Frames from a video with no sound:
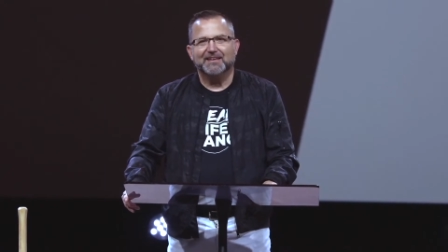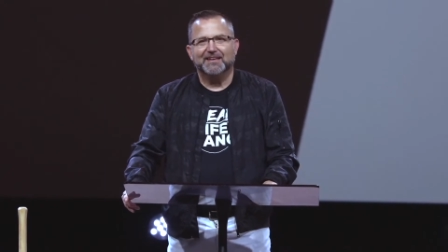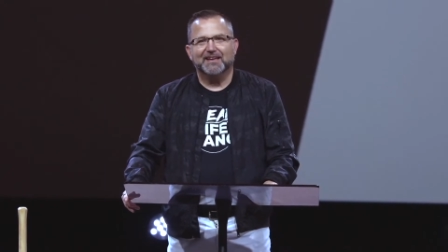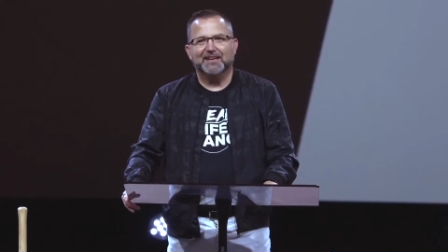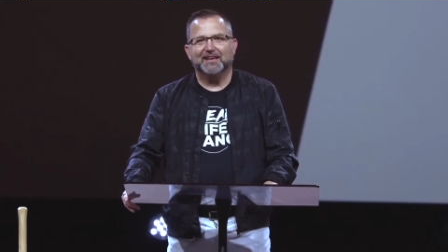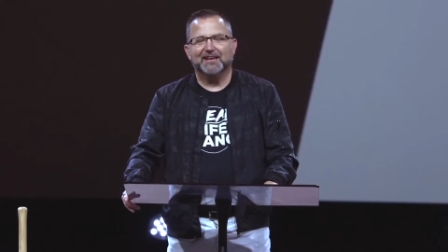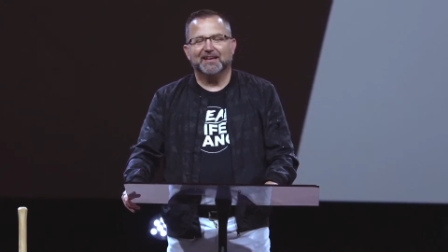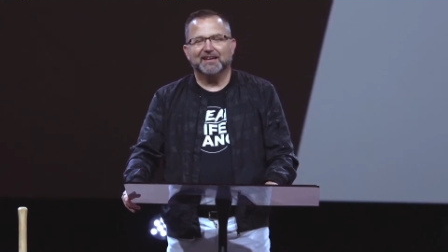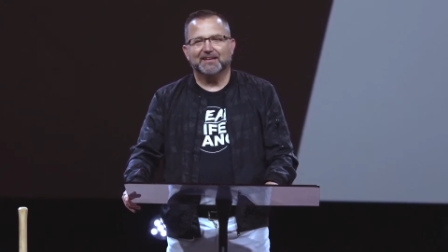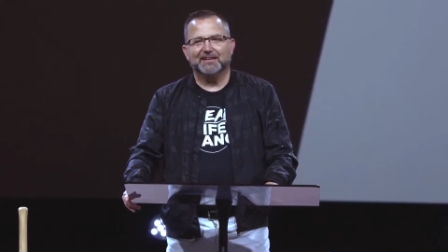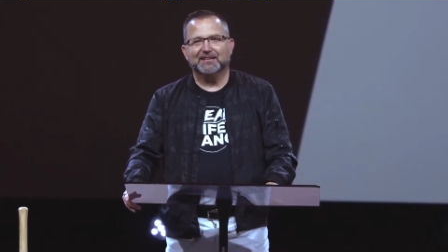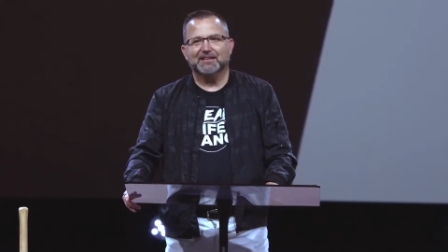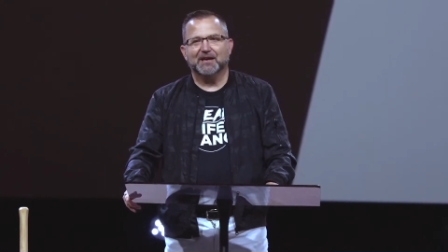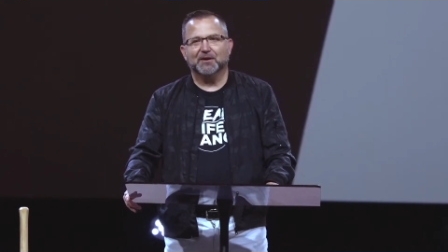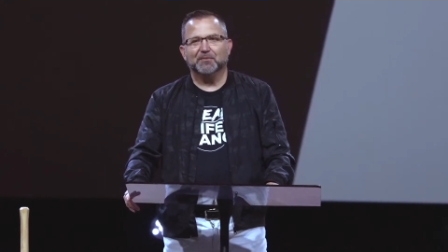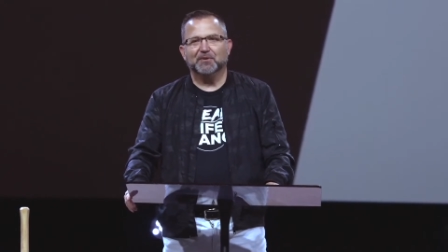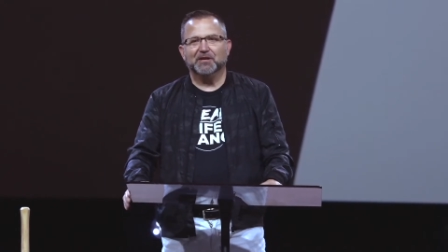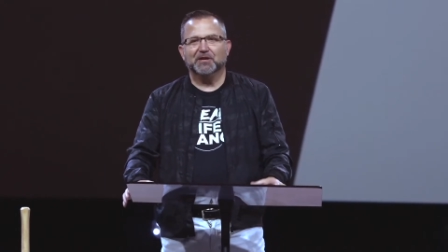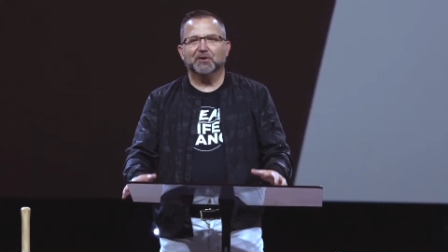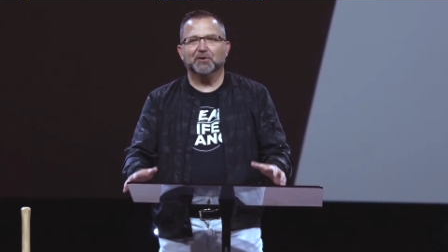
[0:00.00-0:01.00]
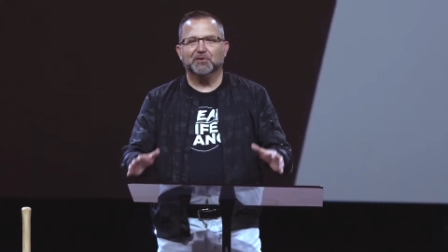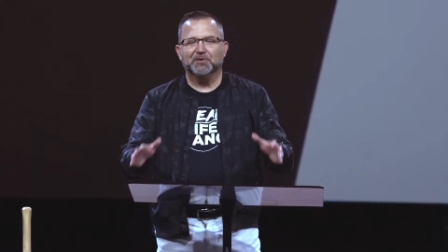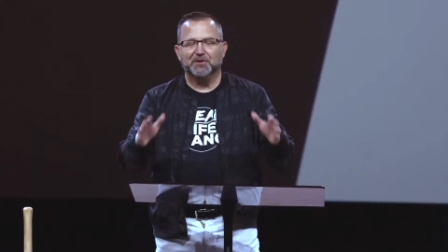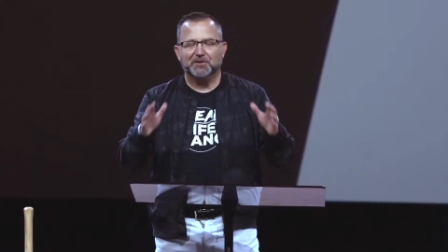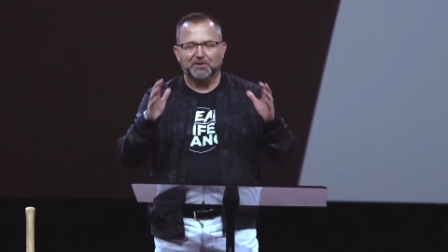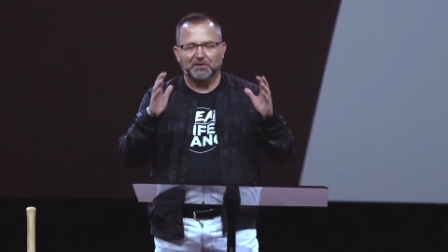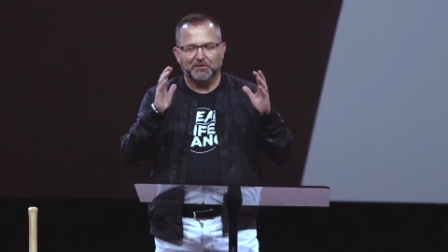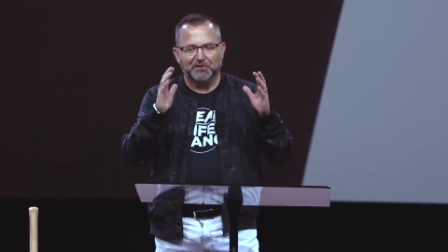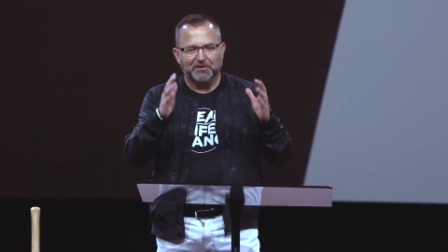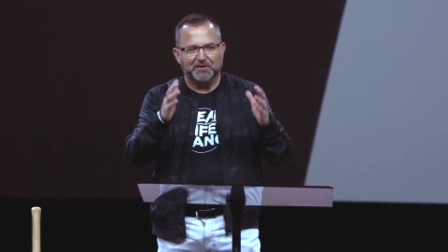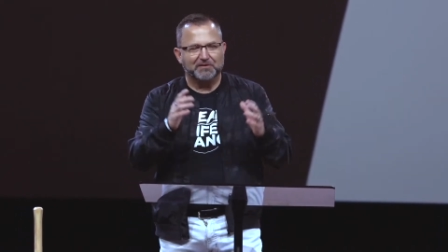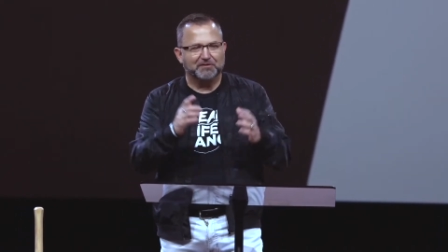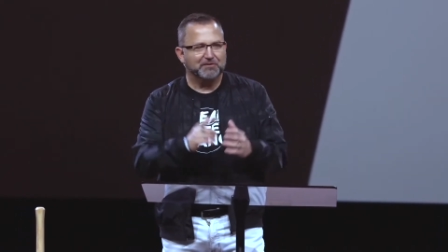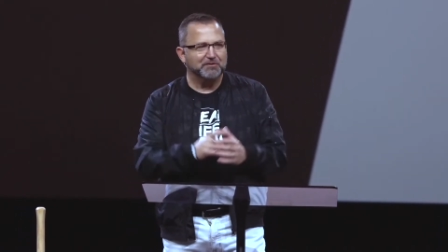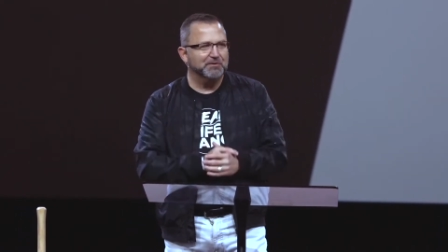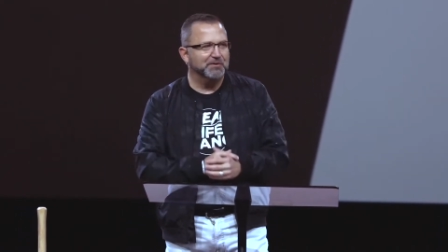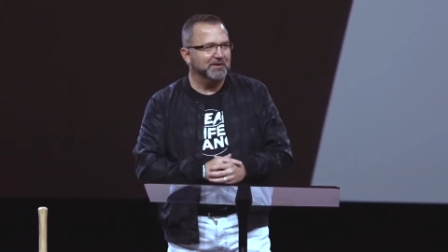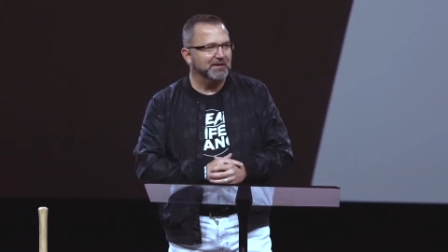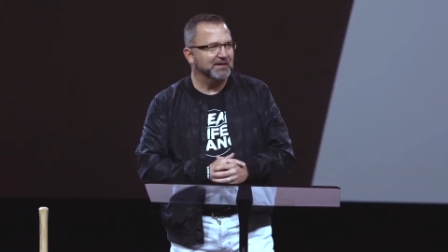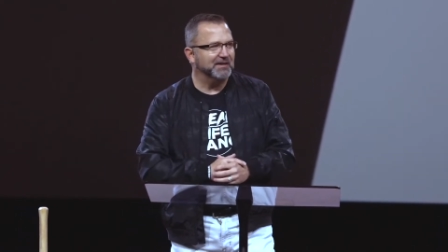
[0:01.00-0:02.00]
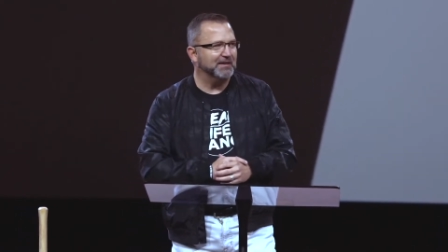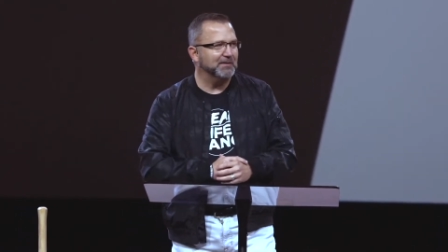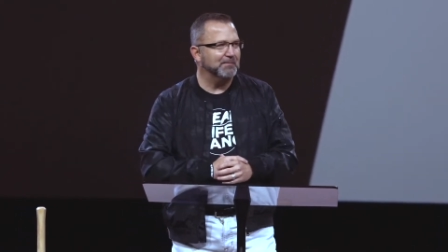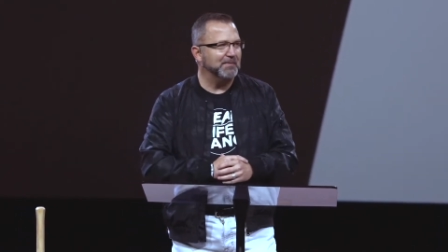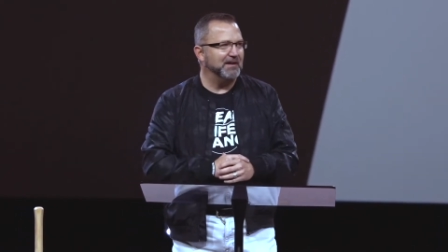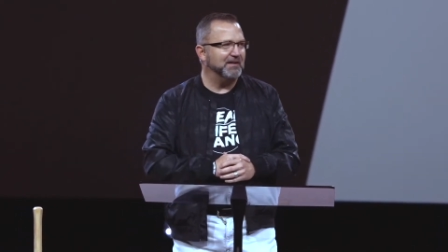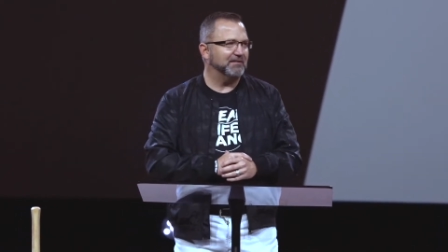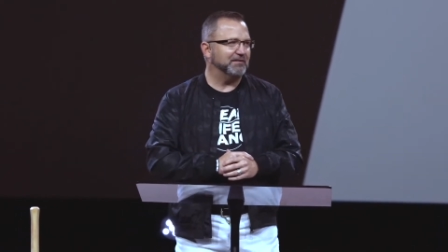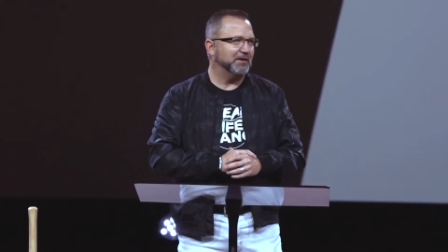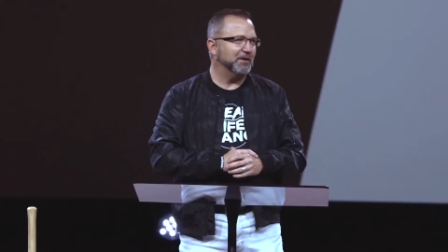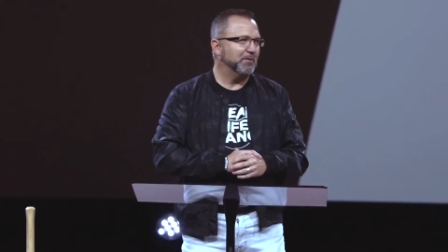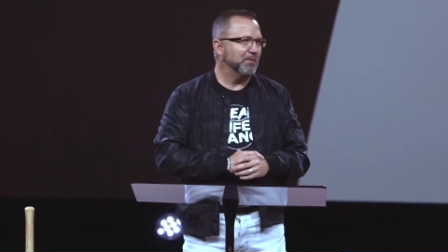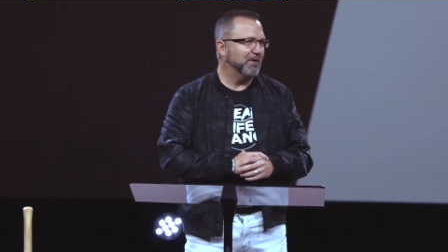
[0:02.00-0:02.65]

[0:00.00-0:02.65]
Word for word: And uh, we know that the Lord is doing an amazing